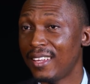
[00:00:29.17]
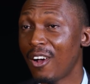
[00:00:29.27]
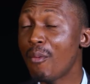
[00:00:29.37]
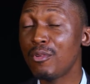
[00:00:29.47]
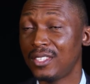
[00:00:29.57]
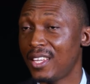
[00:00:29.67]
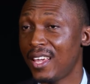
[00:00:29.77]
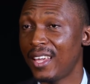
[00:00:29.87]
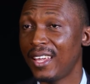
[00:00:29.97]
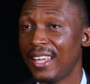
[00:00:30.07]
Almost a
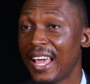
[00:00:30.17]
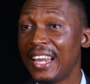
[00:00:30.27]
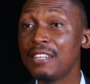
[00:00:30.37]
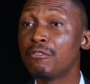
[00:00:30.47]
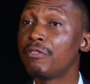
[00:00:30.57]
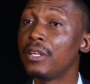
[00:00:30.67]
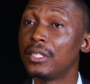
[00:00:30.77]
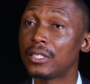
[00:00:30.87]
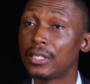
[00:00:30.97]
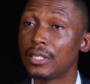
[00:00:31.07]
year. I didn't even feel
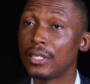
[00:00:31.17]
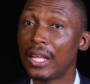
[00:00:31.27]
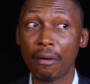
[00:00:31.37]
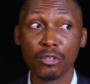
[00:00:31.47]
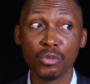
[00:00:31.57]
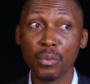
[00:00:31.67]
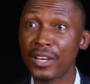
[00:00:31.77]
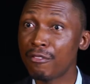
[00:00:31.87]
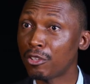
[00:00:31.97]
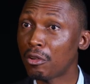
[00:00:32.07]
it. I was doing
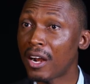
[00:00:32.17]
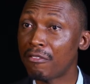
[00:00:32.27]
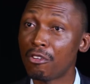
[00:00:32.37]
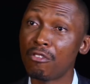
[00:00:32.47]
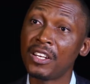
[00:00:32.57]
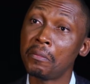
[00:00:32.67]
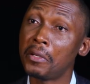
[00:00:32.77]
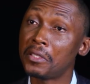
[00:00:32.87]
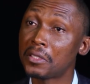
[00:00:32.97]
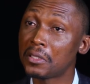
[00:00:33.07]
wedding photography all over the
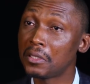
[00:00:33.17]
place.